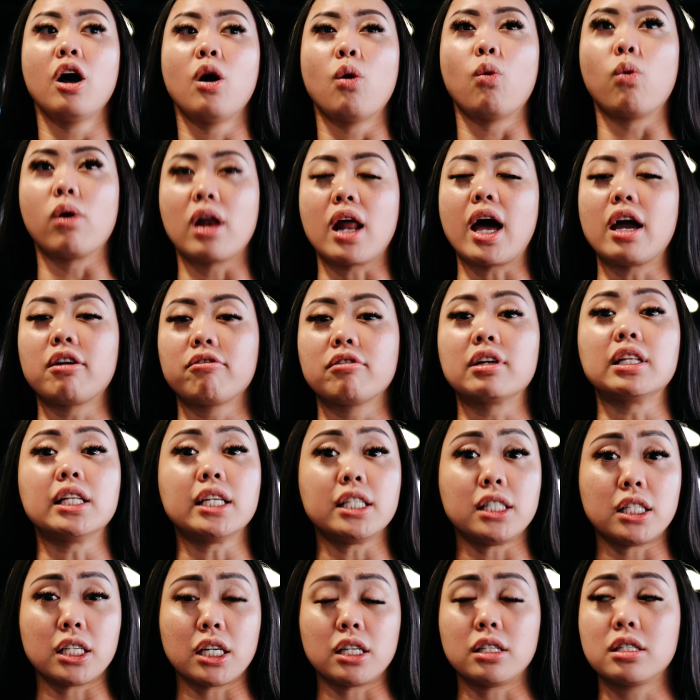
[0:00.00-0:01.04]
what I really
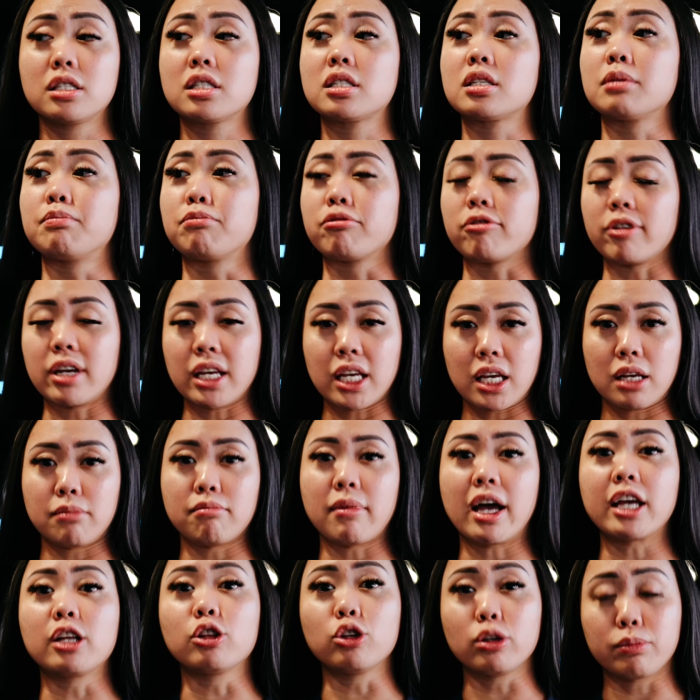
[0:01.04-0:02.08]
did to bring in
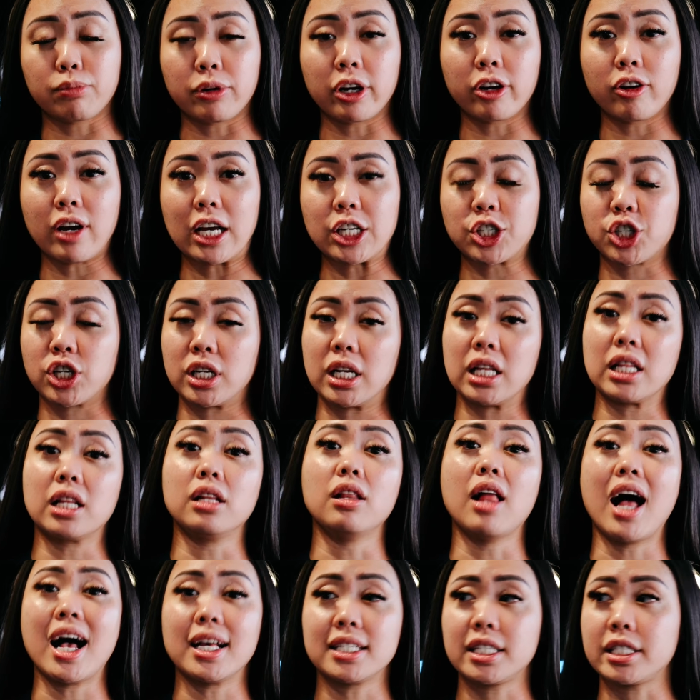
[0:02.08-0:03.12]
my glute progression in the
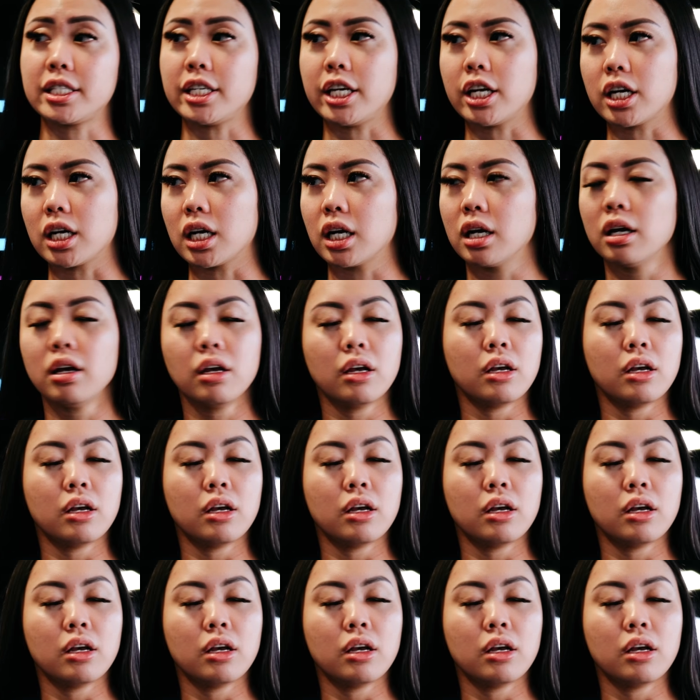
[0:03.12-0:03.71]
last year.